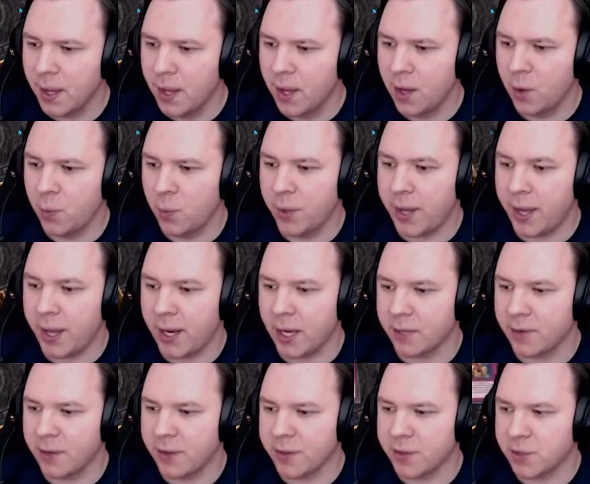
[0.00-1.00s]
We can
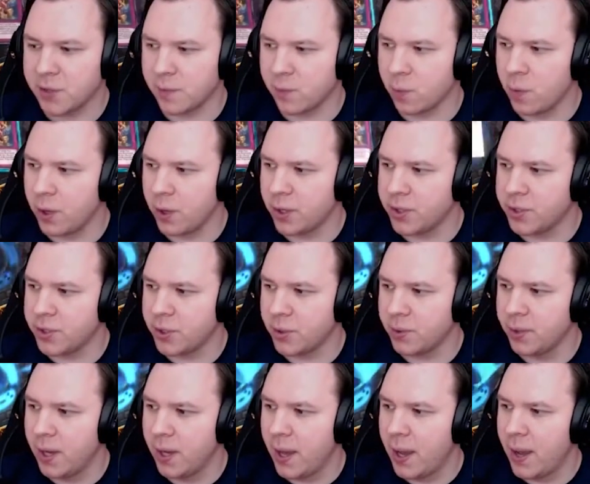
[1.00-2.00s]
activate this turn if we wanted to,
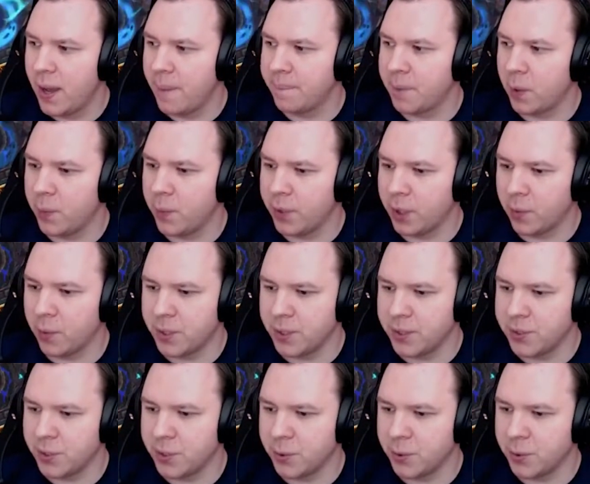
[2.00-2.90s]
but we don't need to.